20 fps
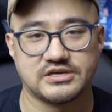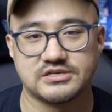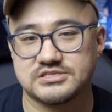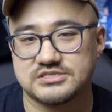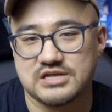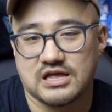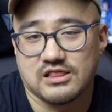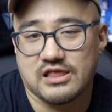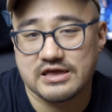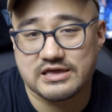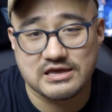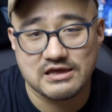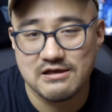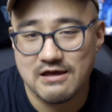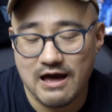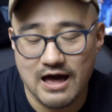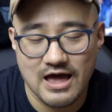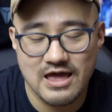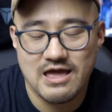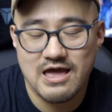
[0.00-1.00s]
It's not like
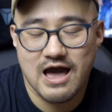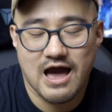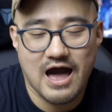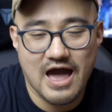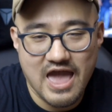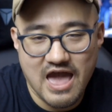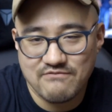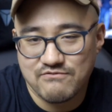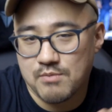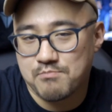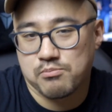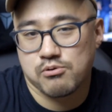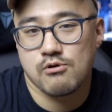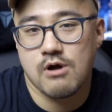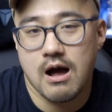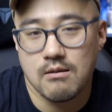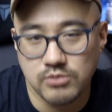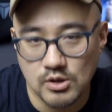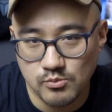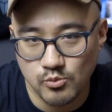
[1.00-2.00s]
I have a
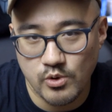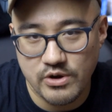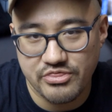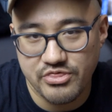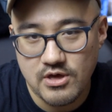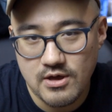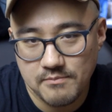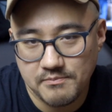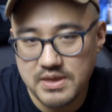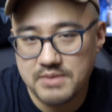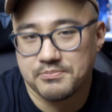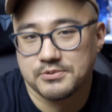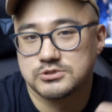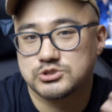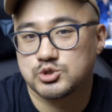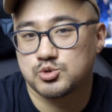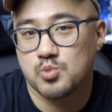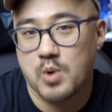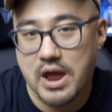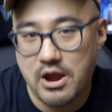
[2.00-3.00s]
problem with people
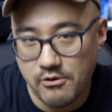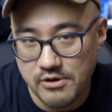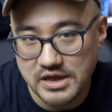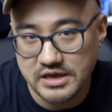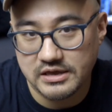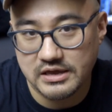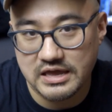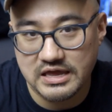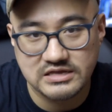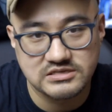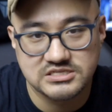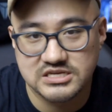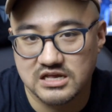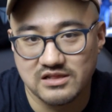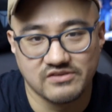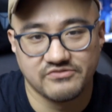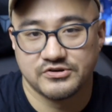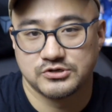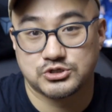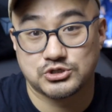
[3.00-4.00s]
swearing in
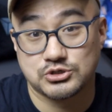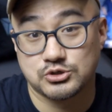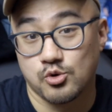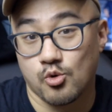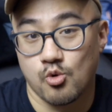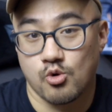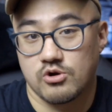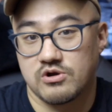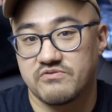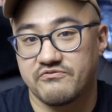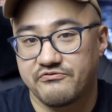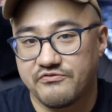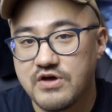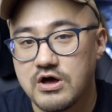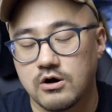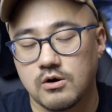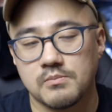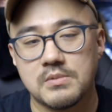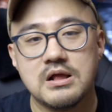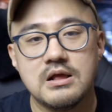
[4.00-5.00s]
television or in
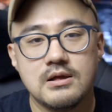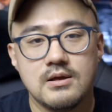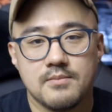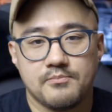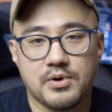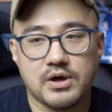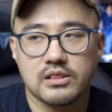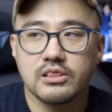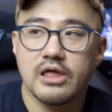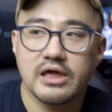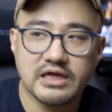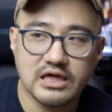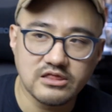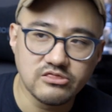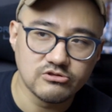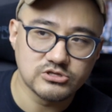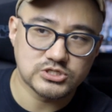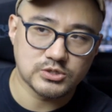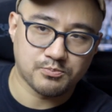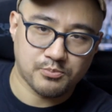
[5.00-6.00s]
film, but like in
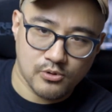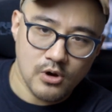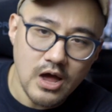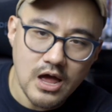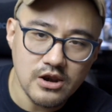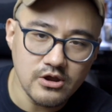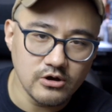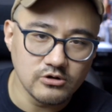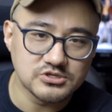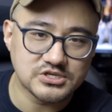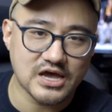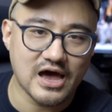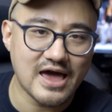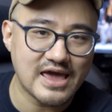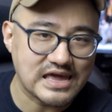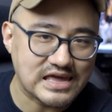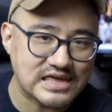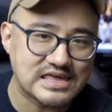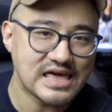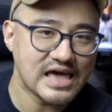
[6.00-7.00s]
The Sopranos,
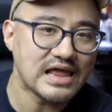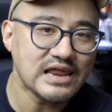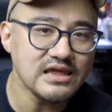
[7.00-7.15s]
I get